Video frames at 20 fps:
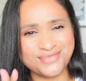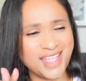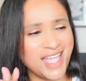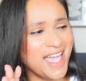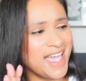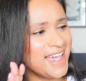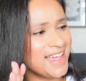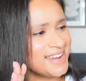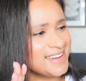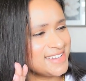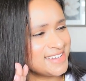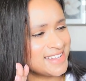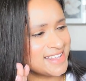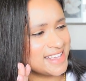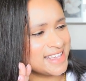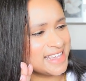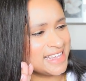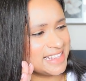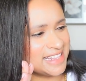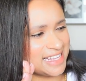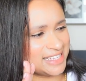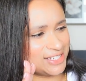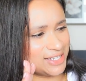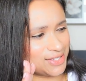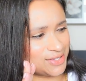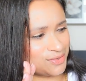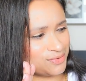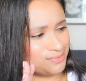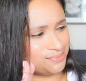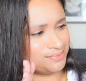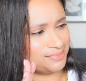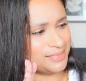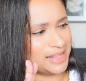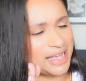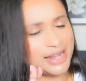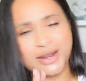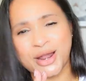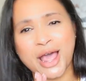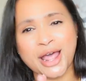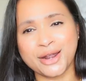and that's just,
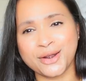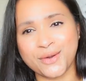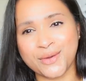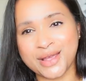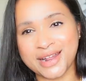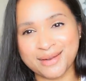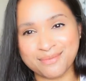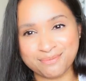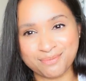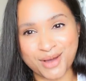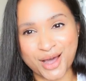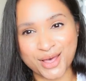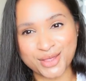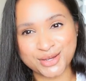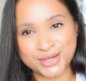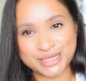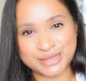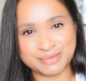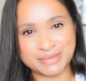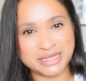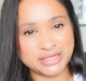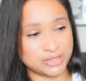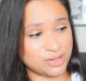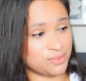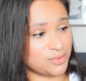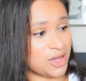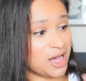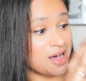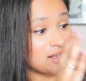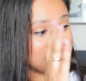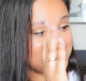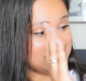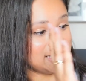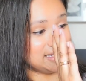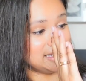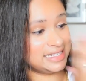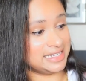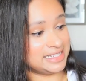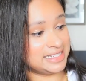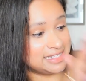and I don't know, it bothers me, so I'm
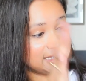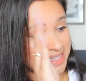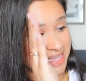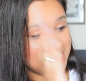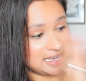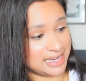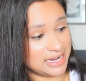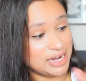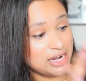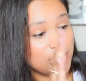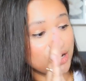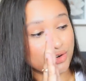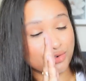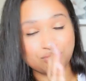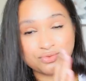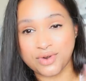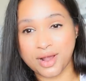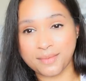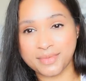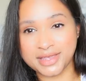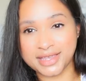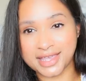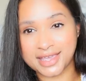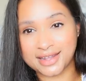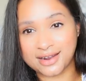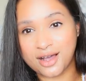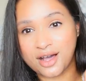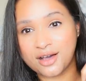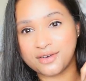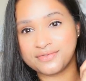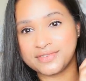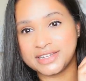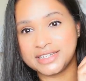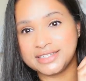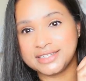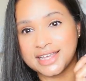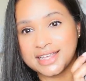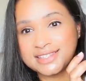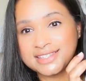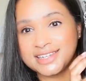constantly just like rubbing it off
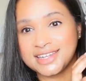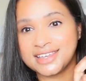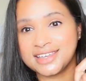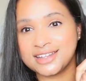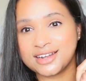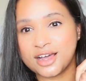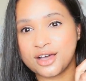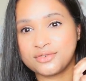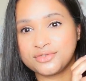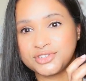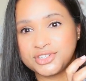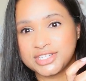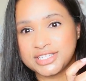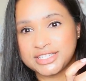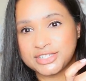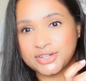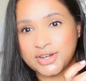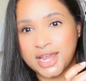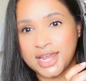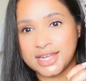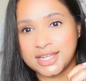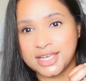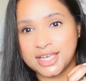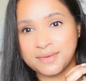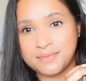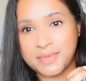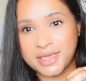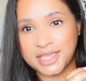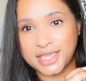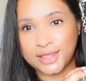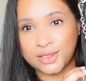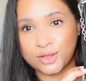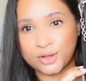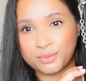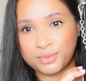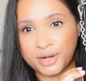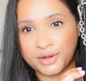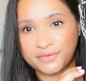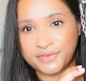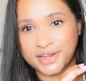and dusting it off, just trying to make it
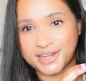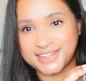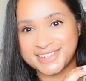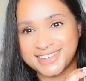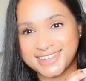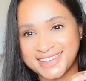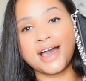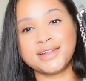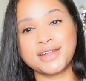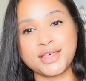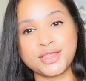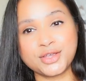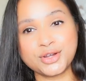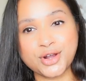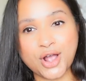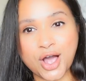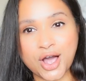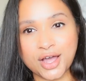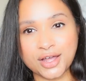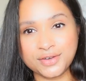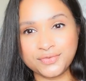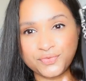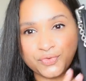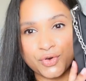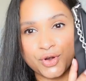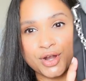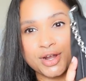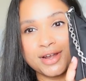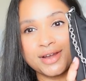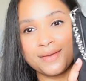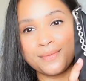look perfect. Another con for